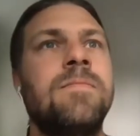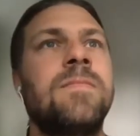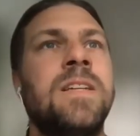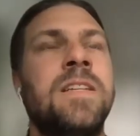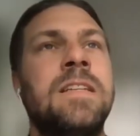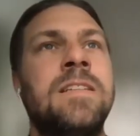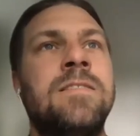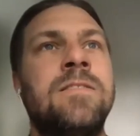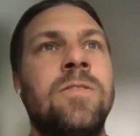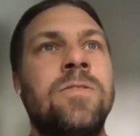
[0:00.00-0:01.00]
it's
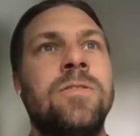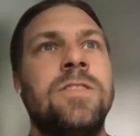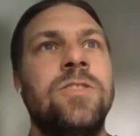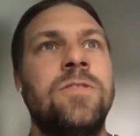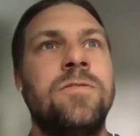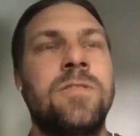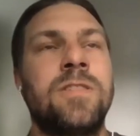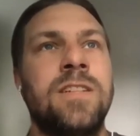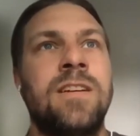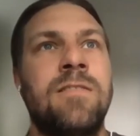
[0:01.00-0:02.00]
also an issue for
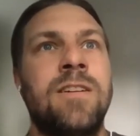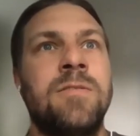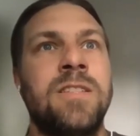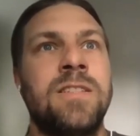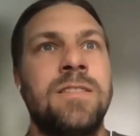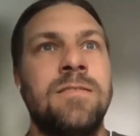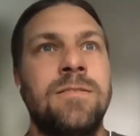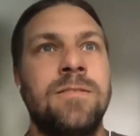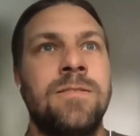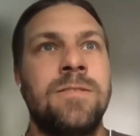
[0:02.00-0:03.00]
data, right?
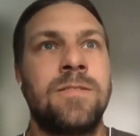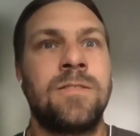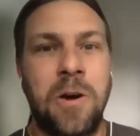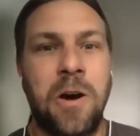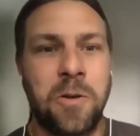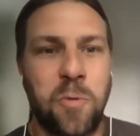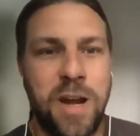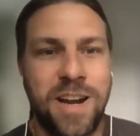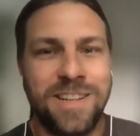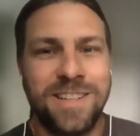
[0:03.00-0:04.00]
The
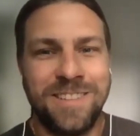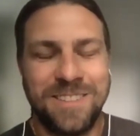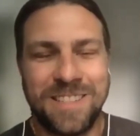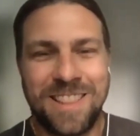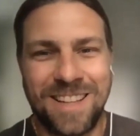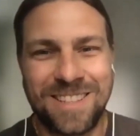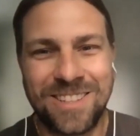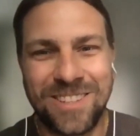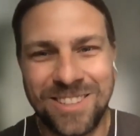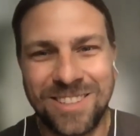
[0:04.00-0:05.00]
hardware that
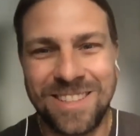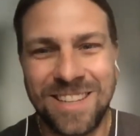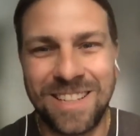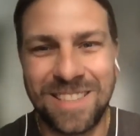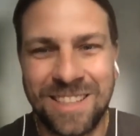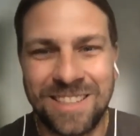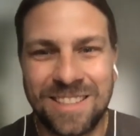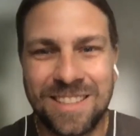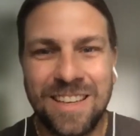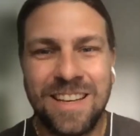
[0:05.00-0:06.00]
got the data
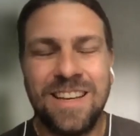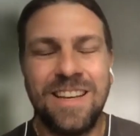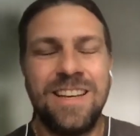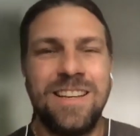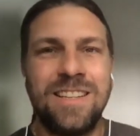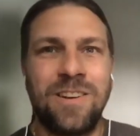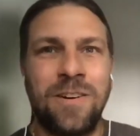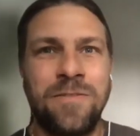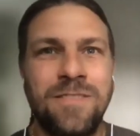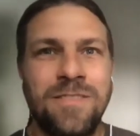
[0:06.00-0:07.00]
is
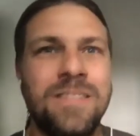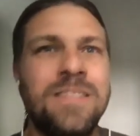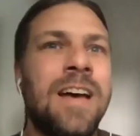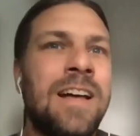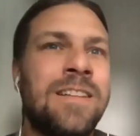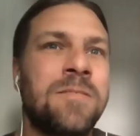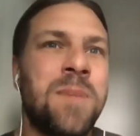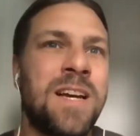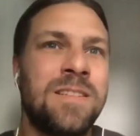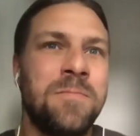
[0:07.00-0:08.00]
often at
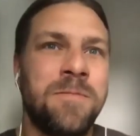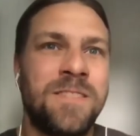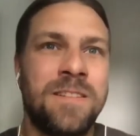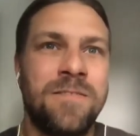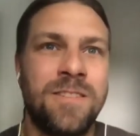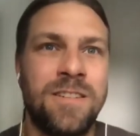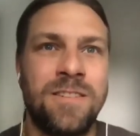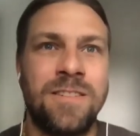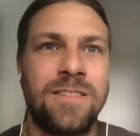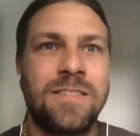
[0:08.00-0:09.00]
maximum 7
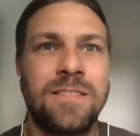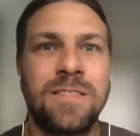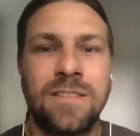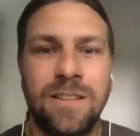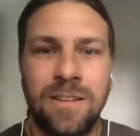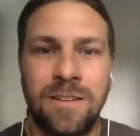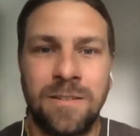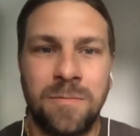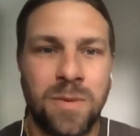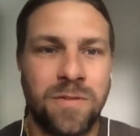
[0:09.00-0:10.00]
years
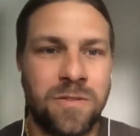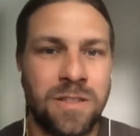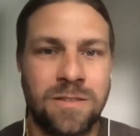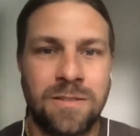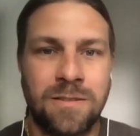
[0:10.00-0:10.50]
before it